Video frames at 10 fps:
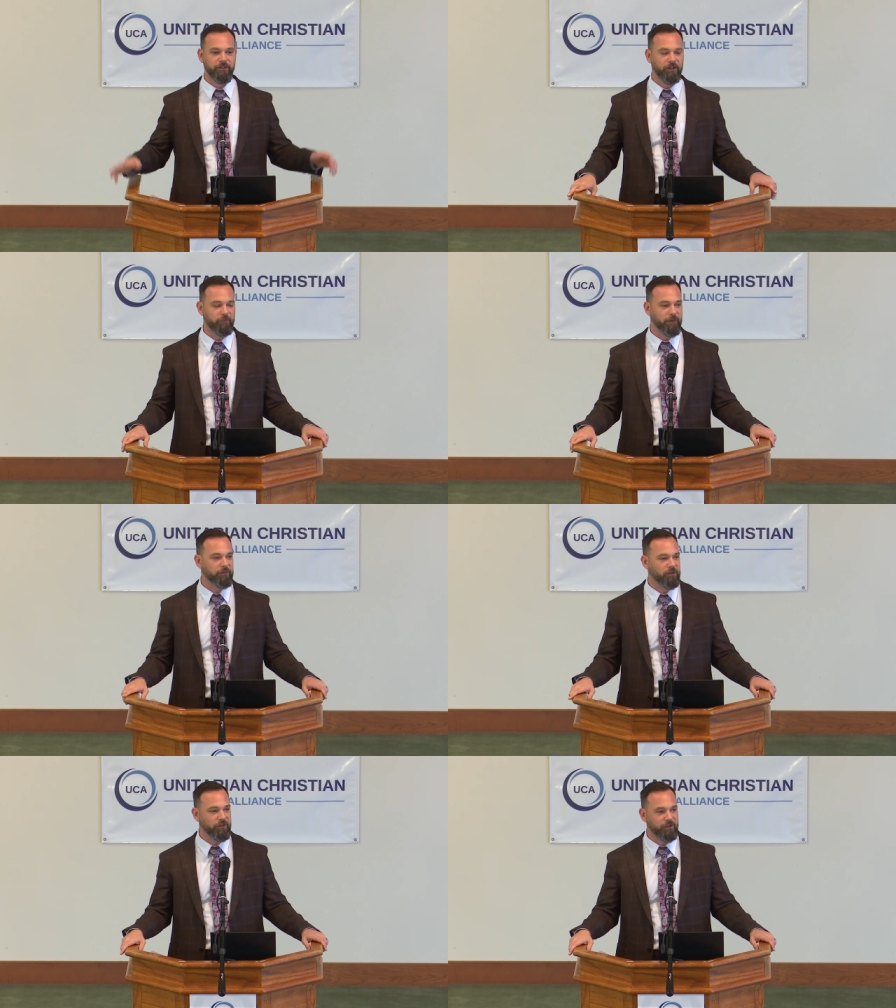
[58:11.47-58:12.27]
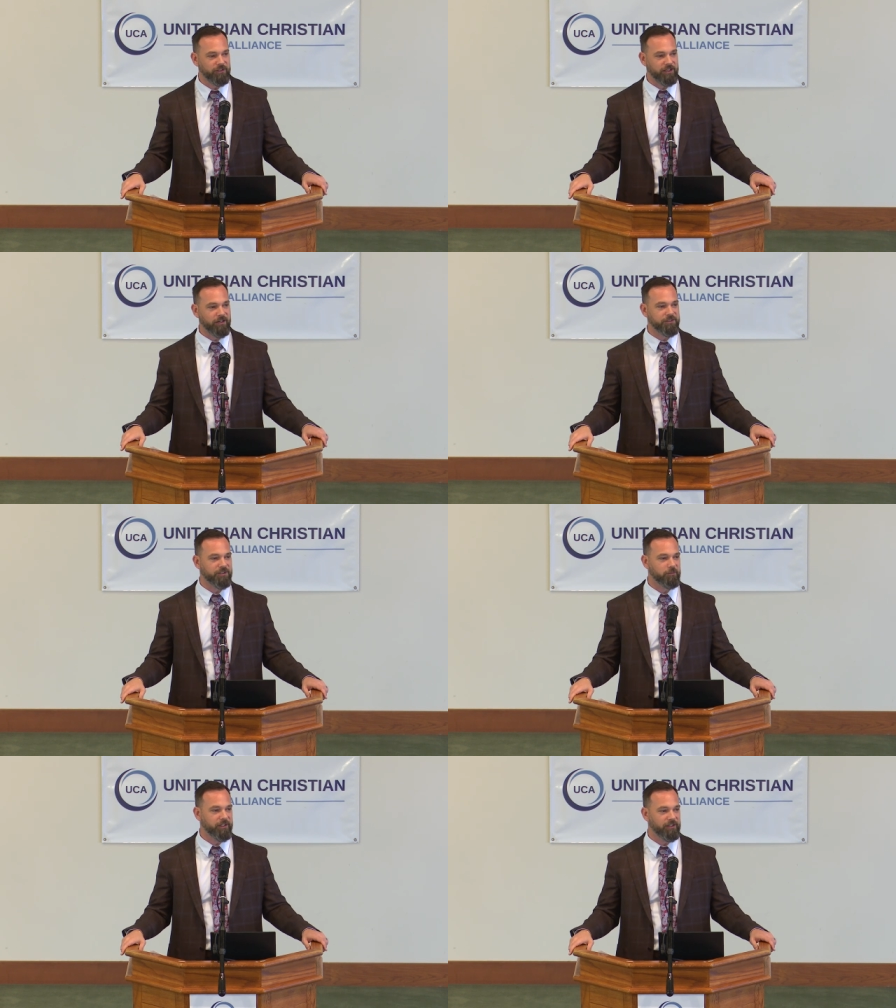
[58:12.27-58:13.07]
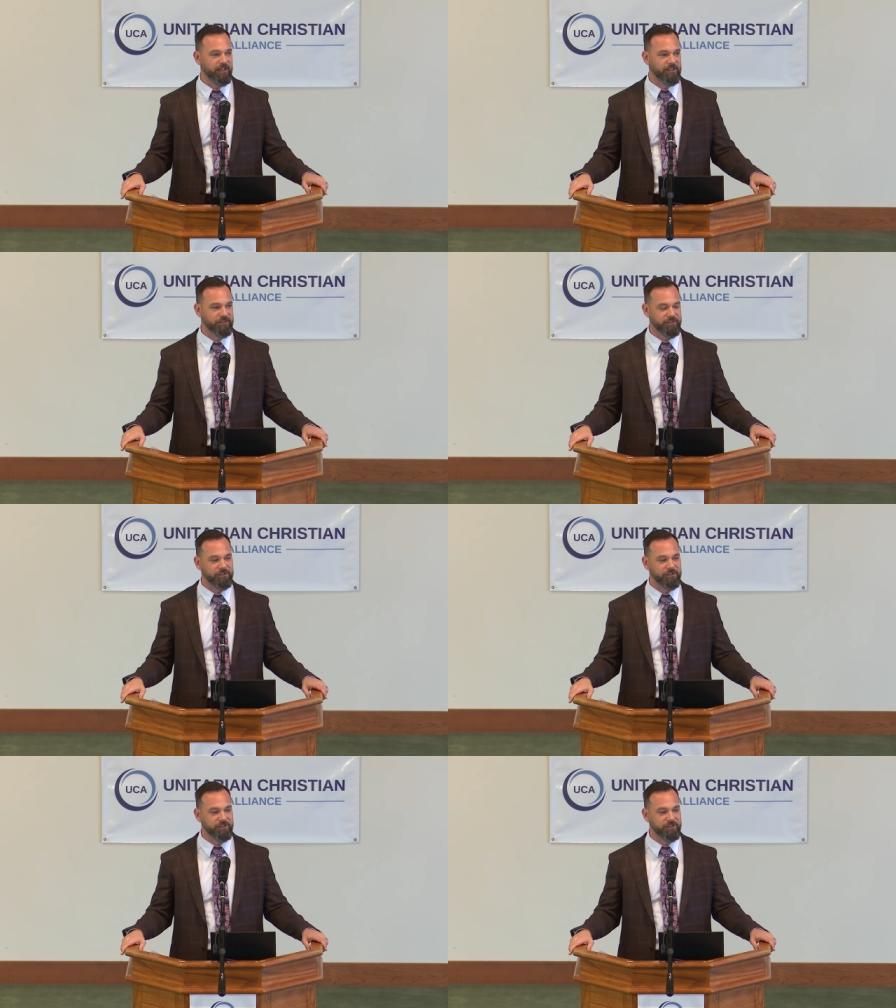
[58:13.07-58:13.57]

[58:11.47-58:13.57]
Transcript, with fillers: there are biblical Unitarians in the Middle Ages.